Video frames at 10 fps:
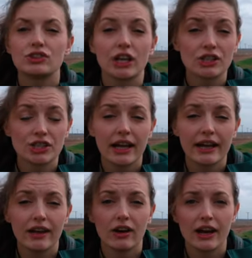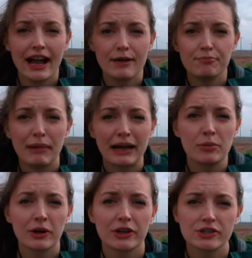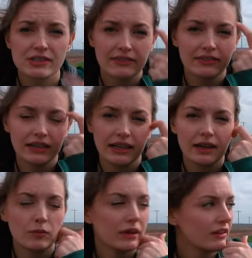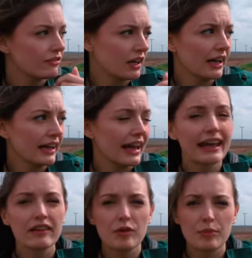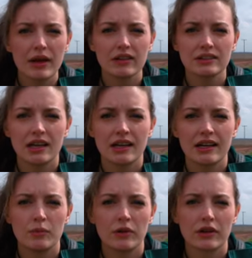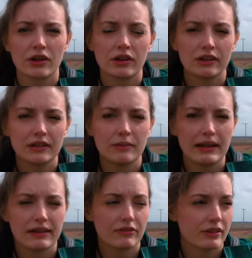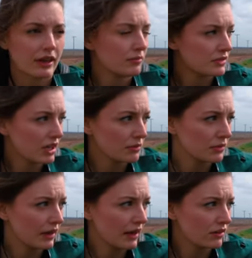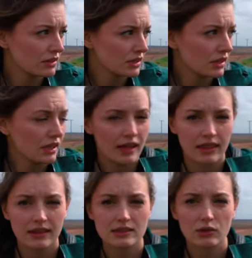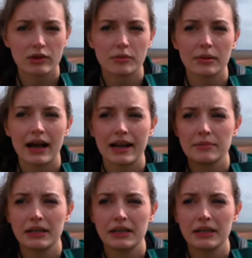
Josh and I are at mile marker seventy, and we've gotten ahead of the peloton, and we are currently waiting for them to come around this corner behind